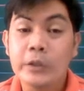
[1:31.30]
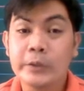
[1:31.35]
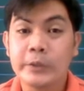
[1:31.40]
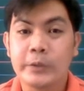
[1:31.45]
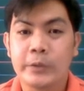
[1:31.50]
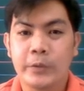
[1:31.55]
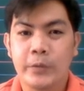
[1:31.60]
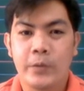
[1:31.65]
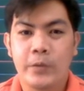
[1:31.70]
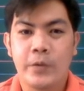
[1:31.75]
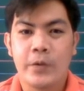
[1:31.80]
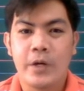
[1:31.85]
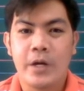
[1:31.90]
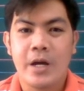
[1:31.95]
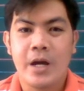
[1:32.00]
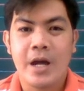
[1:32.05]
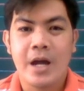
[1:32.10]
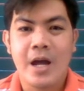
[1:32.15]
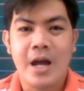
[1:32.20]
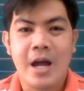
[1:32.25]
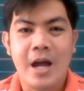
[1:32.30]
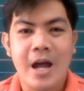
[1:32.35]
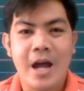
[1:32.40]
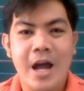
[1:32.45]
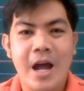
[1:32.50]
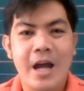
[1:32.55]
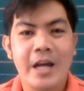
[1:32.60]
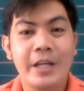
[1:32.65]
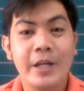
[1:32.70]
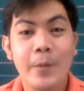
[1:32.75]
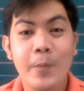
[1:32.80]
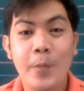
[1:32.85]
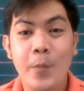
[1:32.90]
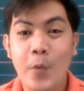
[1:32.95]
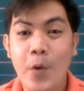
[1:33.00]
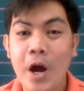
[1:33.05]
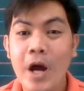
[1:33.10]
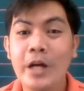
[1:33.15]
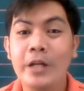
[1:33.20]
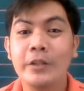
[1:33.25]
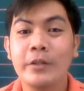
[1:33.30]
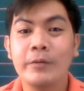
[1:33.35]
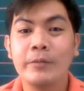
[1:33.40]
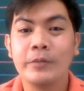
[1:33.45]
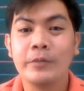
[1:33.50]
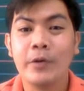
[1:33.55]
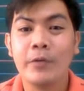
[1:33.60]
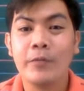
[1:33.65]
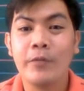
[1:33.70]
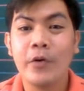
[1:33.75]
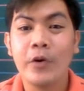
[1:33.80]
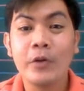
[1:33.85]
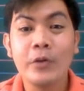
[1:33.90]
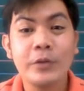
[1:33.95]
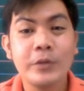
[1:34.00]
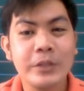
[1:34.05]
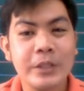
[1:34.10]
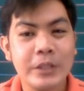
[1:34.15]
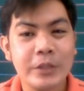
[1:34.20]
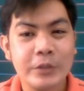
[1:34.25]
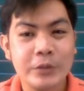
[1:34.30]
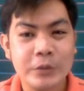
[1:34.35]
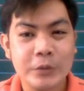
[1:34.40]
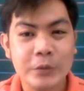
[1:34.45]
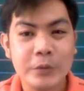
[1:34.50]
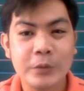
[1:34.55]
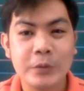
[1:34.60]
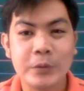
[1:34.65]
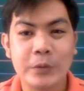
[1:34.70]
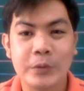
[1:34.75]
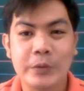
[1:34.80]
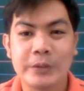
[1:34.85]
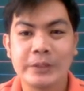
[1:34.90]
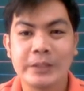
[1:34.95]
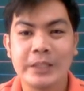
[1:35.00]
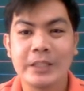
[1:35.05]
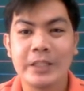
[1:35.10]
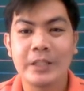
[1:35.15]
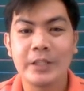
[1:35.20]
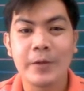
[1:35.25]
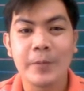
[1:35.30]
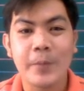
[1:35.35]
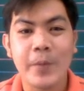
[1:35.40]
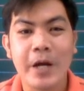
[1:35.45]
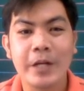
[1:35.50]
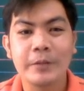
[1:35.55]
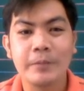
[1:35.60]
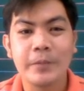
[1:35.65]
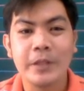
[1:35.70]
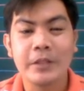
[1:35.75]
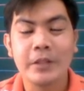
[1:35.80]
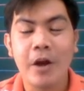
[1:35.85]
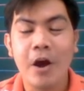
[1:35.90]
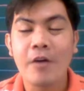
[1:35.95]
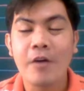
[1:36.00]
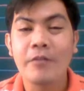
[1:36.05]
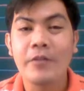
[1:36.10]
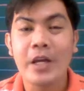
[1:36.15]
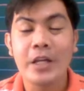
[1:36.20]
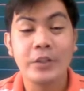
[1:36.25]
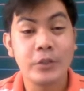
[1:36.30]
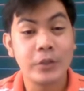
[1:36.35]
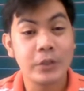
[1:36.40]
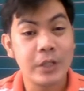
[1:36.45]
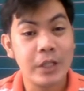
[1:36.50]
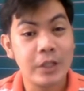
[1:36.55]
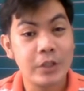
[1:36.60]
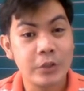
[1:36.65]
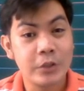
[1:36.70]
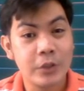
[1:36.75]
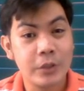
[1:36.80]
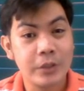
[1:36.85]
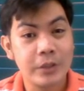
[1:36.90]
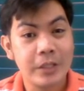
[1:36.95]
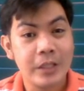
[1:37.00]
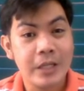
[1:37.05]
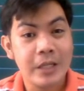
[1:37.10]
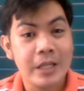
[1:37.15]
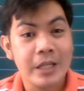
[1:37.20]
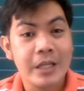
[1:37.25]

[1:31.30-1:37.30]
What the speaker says: Also, I am one of the volunteer tutors in the Department of Education